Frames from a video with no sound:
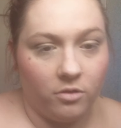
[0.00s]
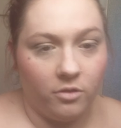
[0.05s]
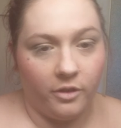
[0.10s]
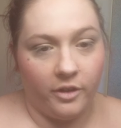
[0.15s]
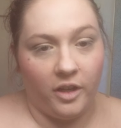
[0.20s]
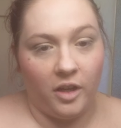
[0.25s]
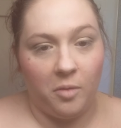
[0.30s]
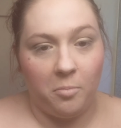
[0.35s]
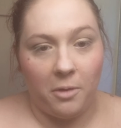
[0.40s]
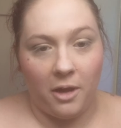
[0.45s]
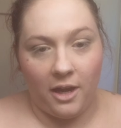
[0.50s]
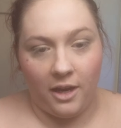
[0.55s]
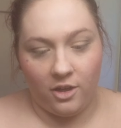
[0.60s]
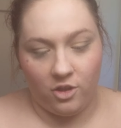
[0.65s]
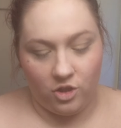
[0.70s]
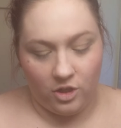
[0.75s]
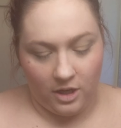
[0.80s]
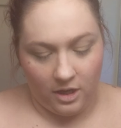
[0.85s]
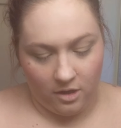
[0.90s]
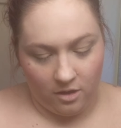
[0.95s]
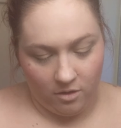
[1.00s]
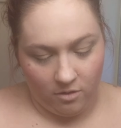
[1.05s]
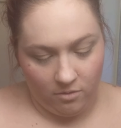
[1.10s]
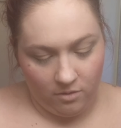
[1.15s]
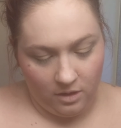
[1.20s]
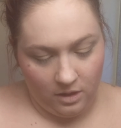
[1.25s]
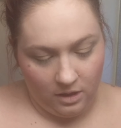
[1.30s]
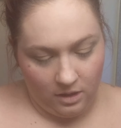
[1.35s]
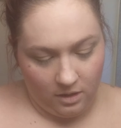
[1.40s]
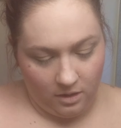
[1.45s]
Cream Eyeshadow.
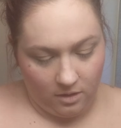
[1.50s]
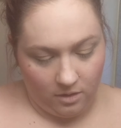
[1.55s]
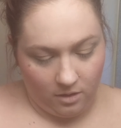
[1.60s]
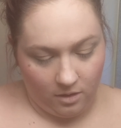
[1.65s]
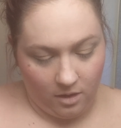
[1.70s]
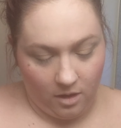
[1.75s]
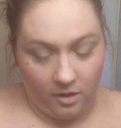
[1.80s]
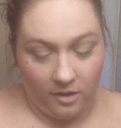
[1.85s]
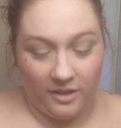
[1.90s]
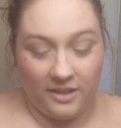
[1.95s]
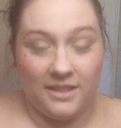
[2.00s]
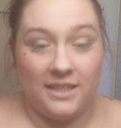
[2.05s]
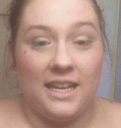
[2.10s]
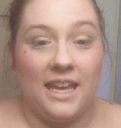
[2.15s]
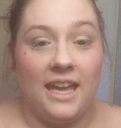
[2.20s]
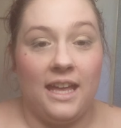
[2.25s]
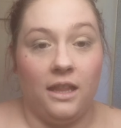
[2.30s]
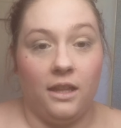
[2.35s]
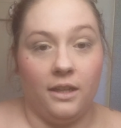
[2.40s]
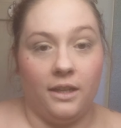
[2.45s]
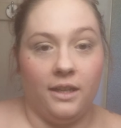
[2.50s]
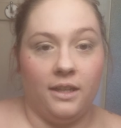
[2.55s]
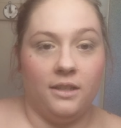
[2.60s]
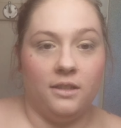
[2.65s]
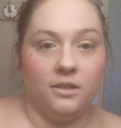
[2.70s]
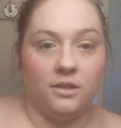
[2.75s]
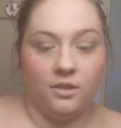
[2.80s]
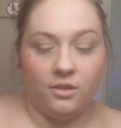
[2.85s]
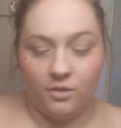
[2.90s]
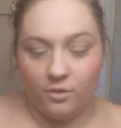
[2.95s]
The color is
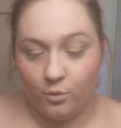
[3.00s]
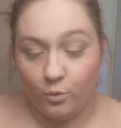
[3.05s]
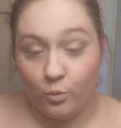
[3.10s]
Elegant.